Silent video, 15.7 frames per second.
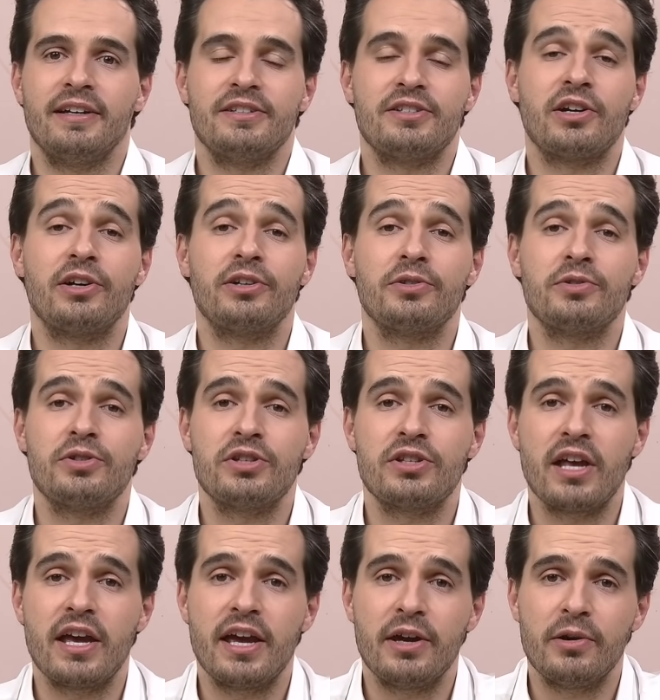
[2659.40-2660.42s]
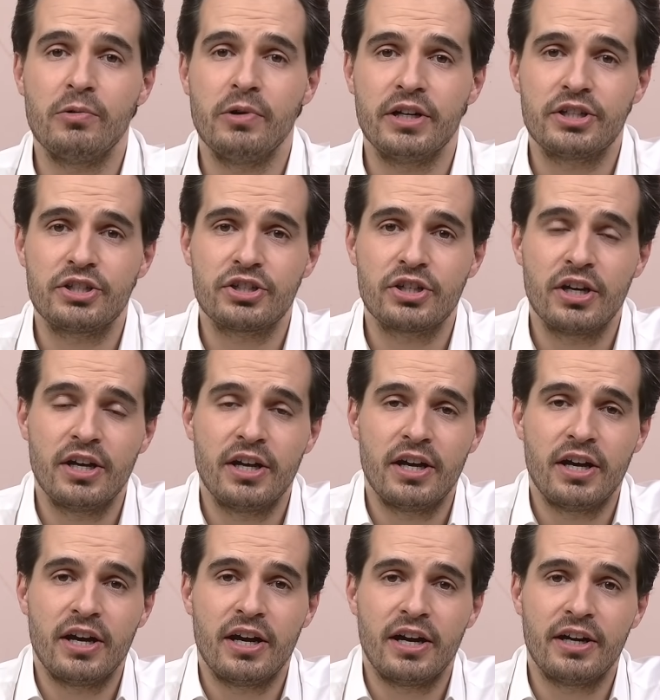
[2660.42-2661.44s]
it's hard to say which
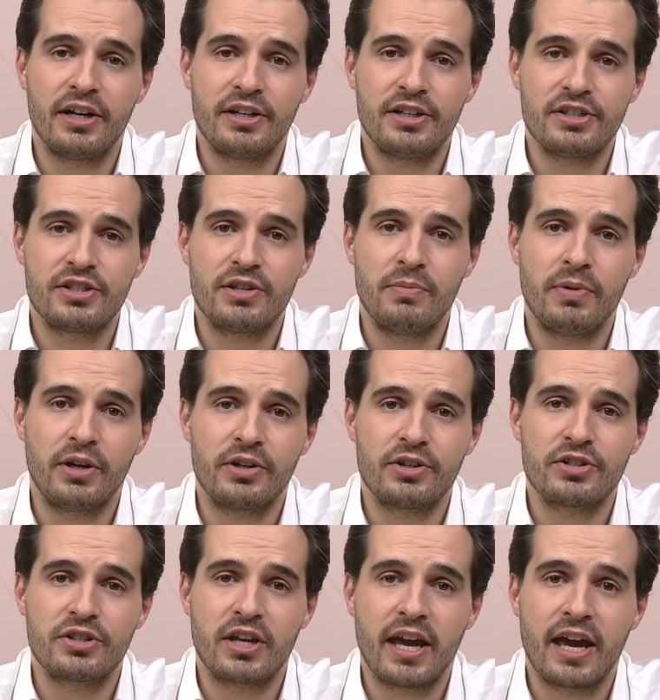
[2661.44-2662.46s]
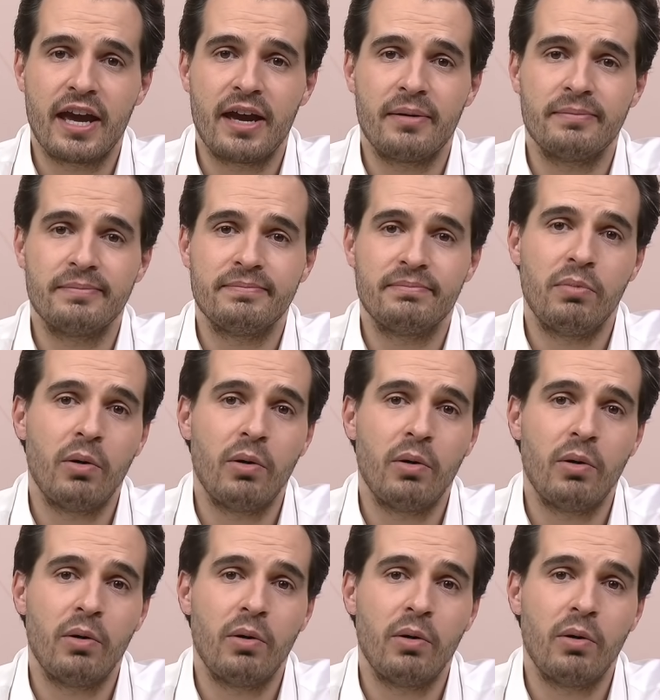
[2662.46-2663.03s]
is the bigger scam.